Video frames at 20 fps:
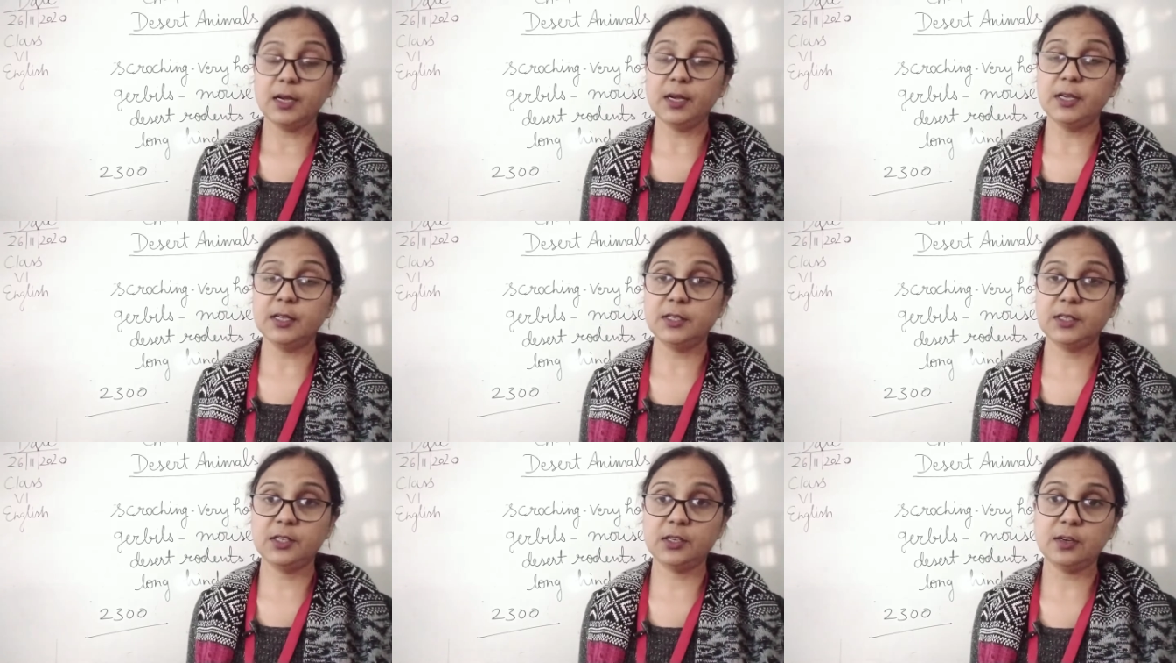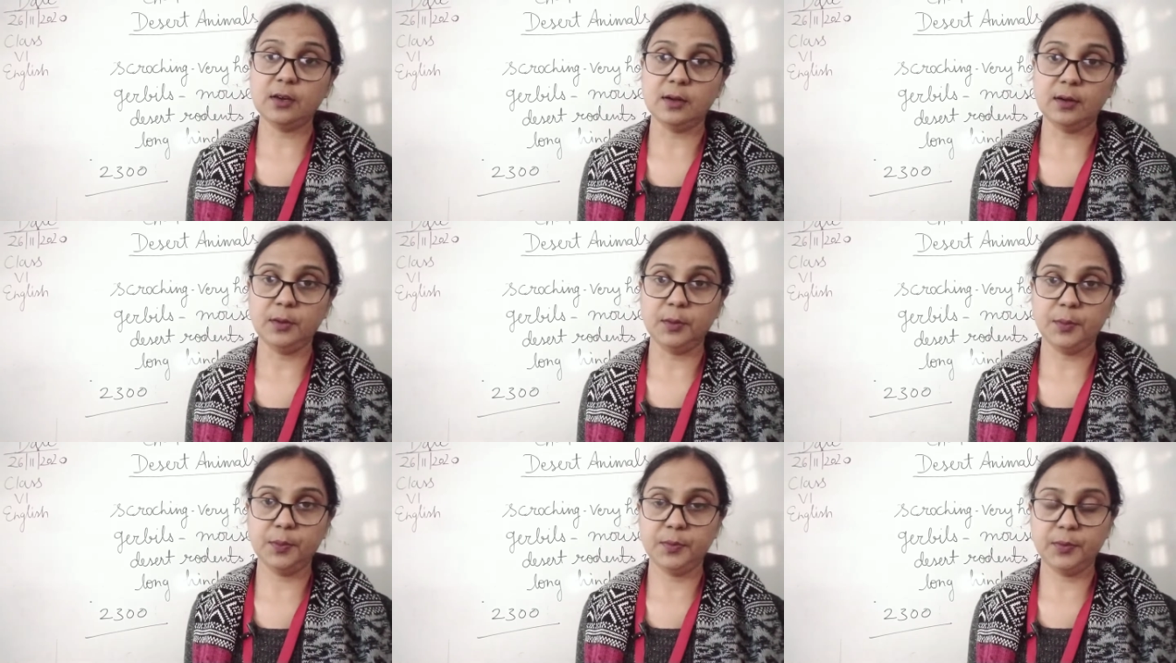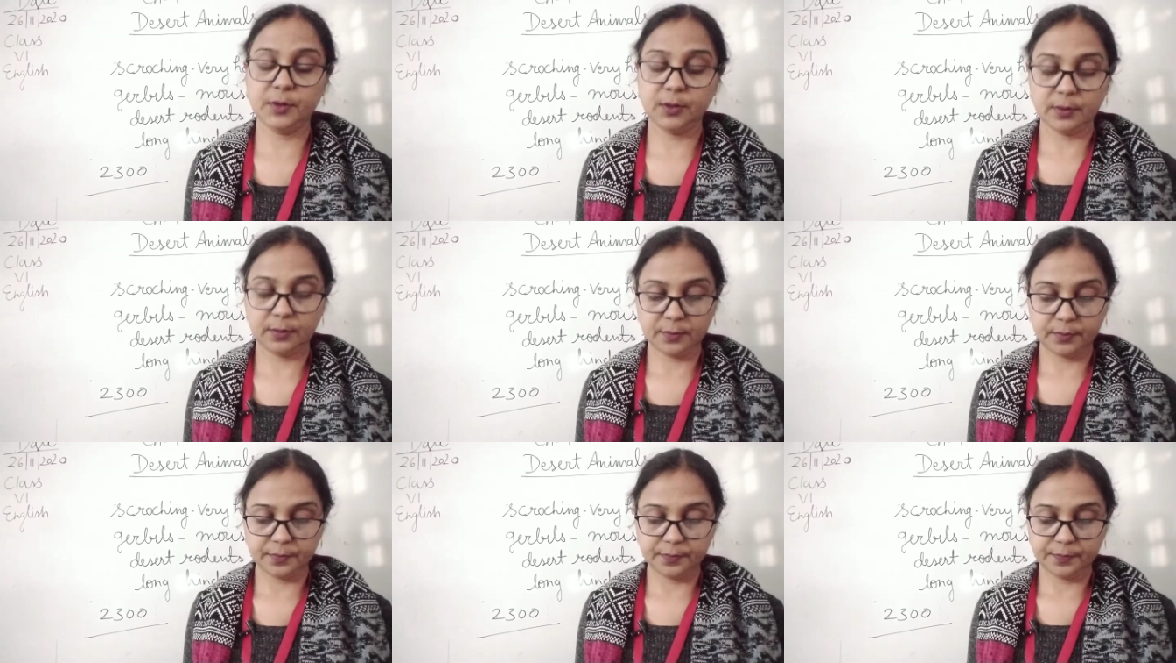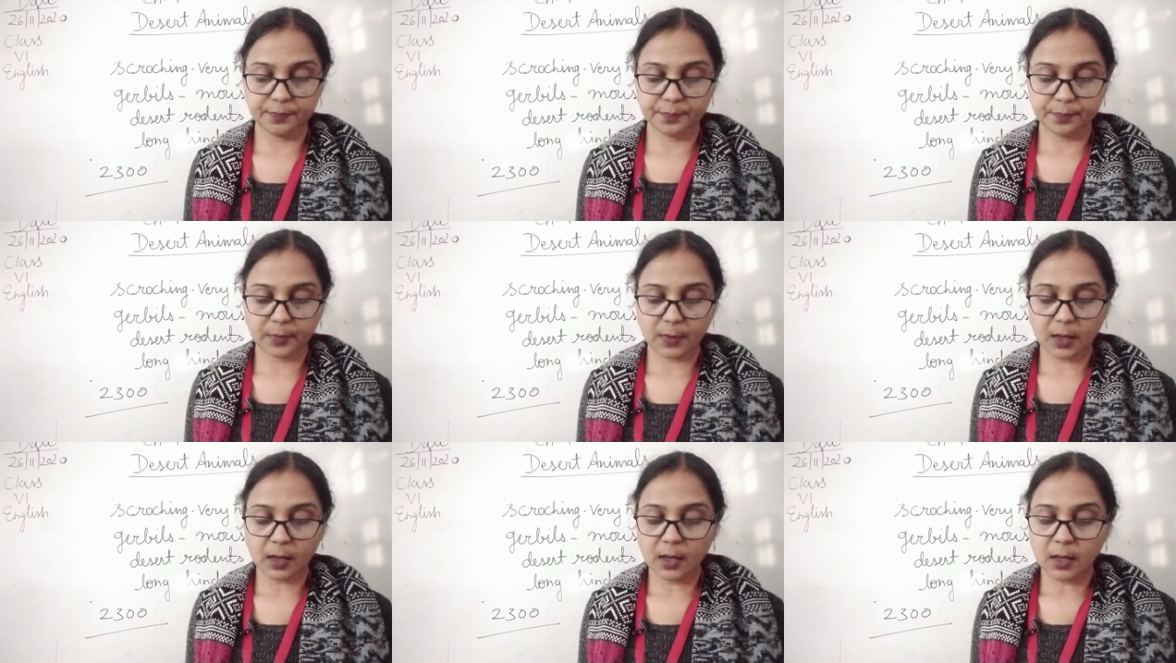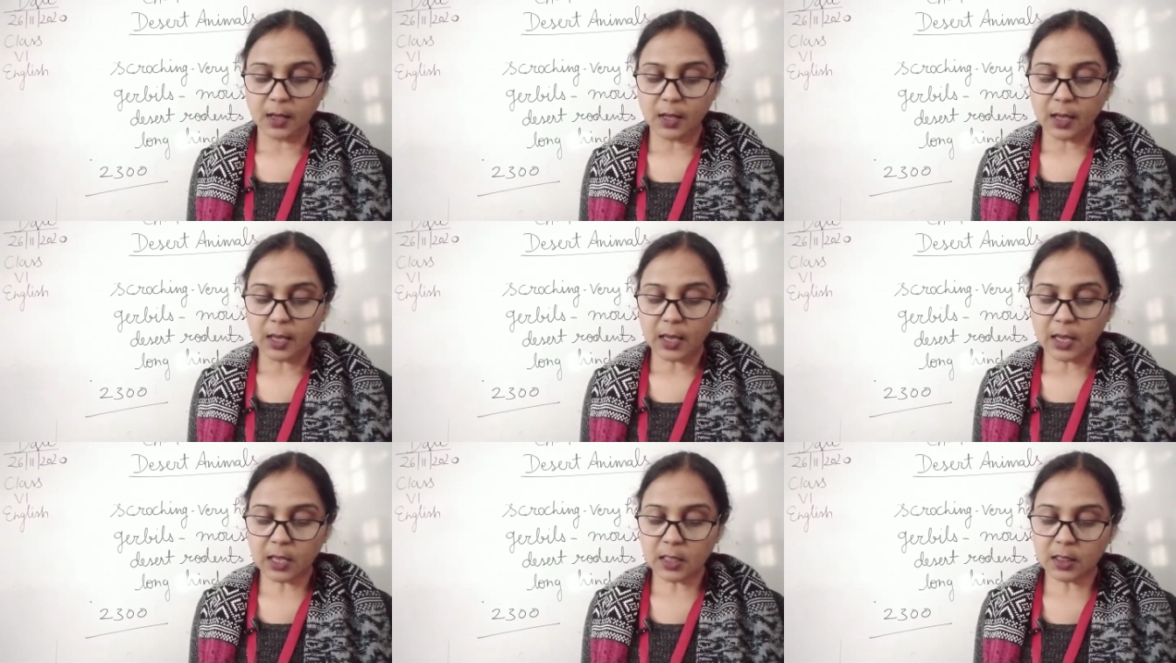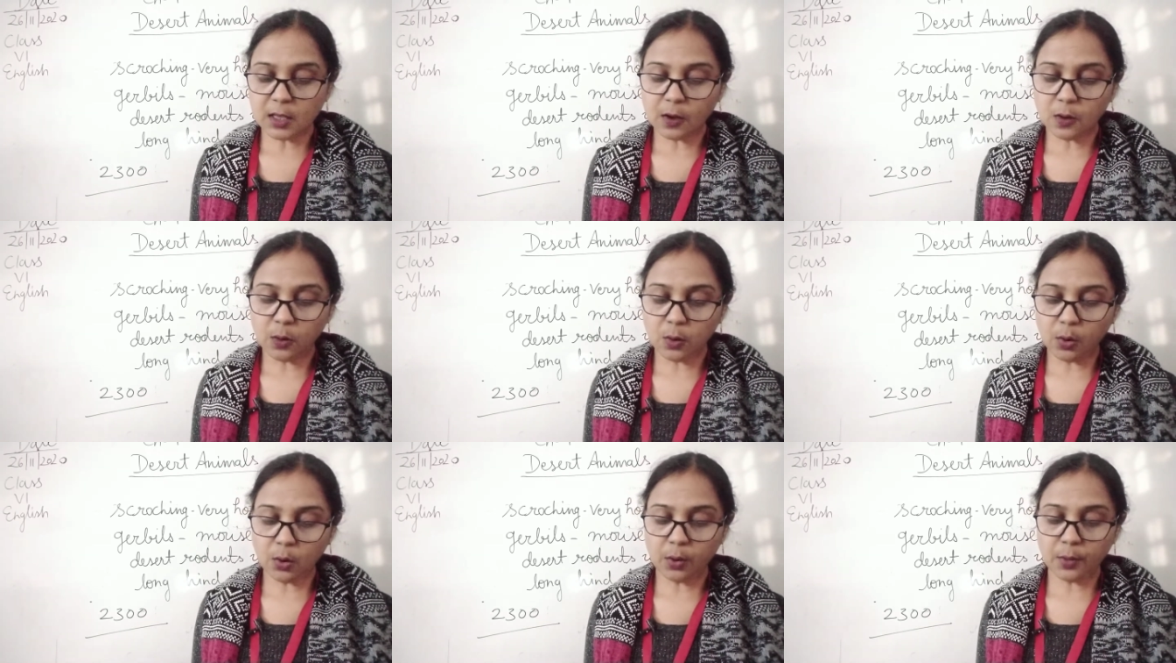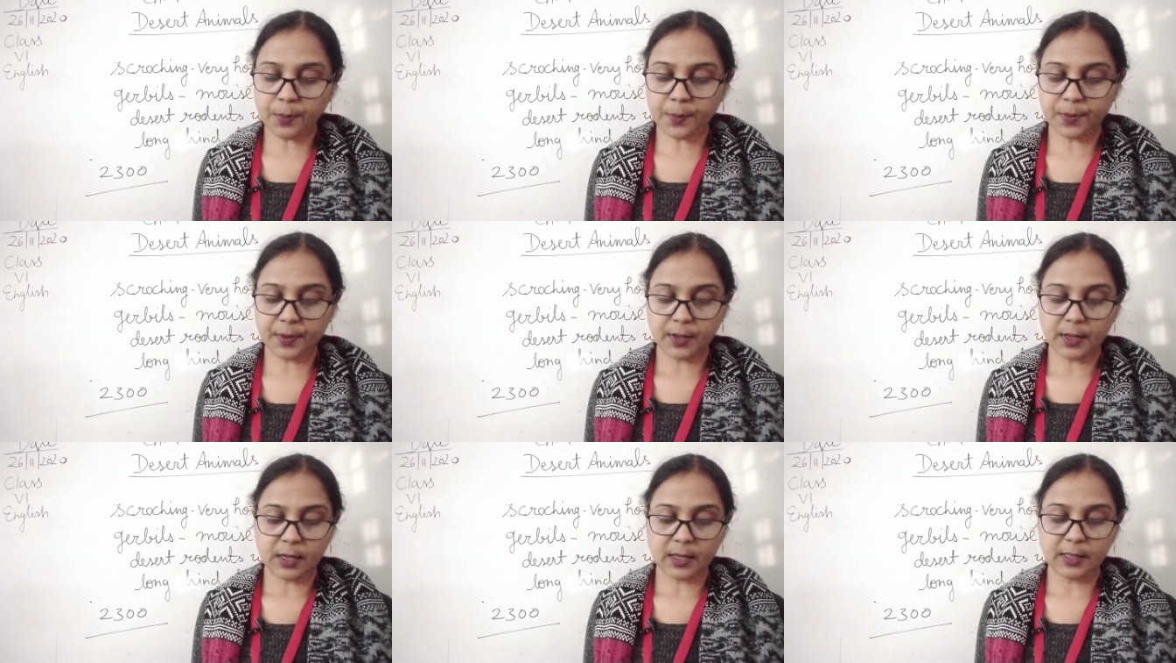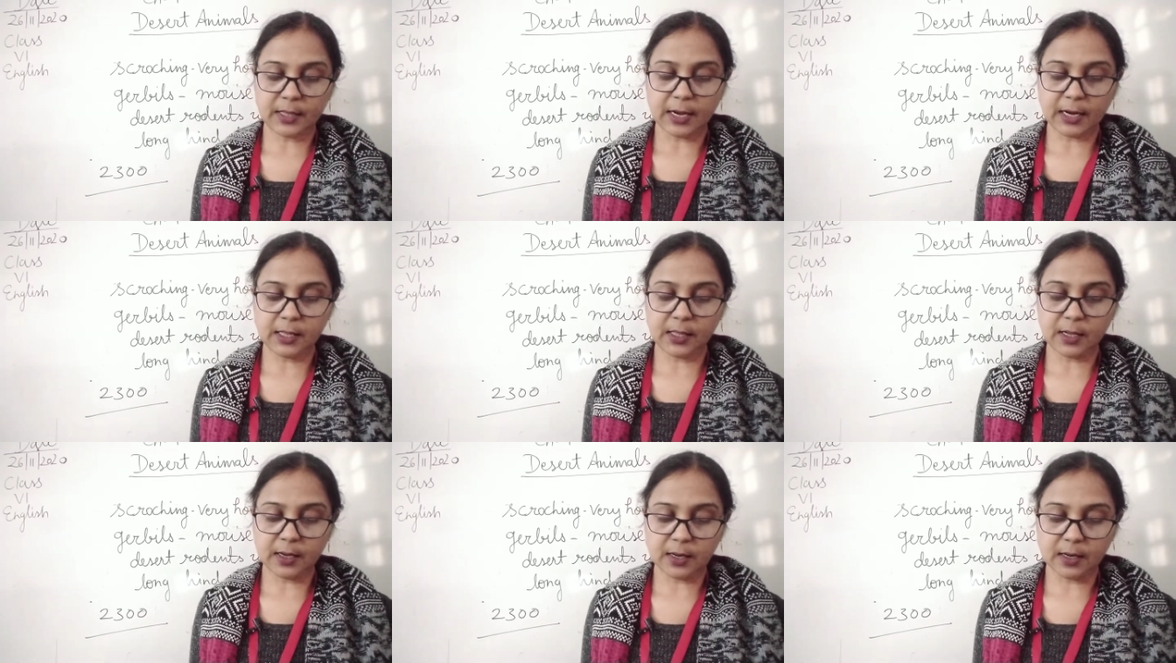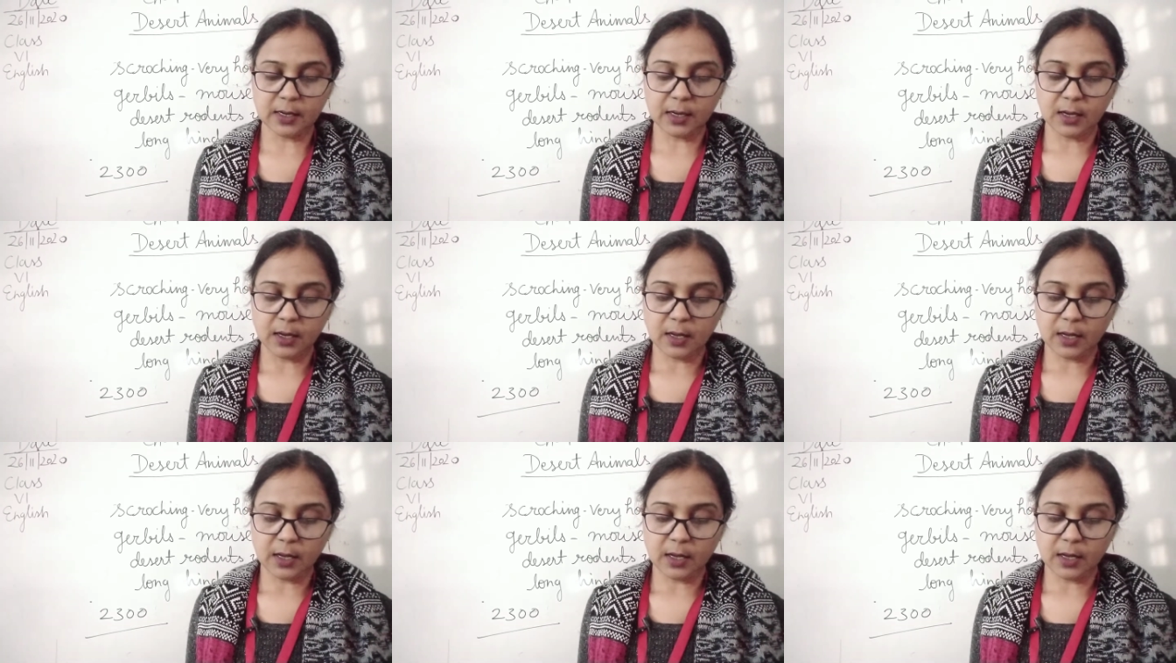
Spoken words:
disturbed, in the hope that the